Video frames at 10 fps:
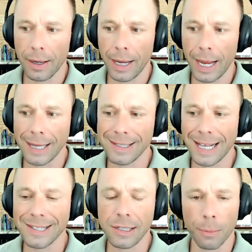as
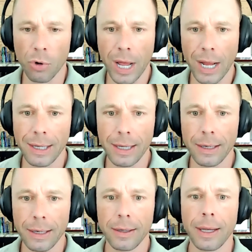that summer
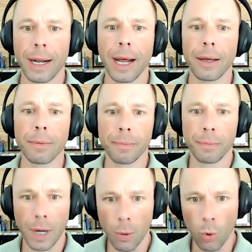ended, and
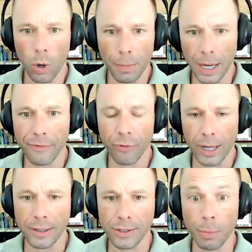I won my
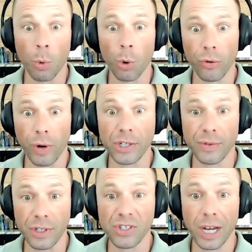friend's memorial race
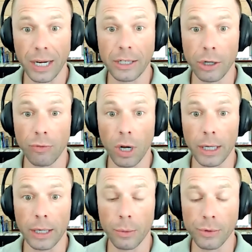for the second year
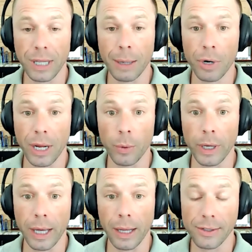running. It was Labor Day
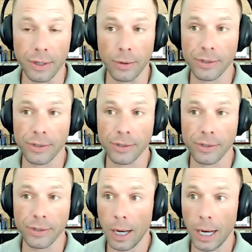weekend, so it's
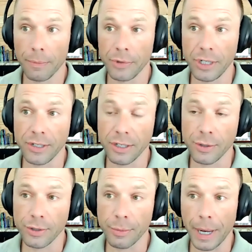
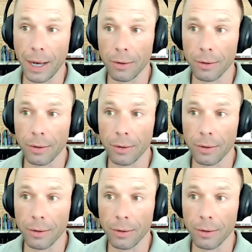this is about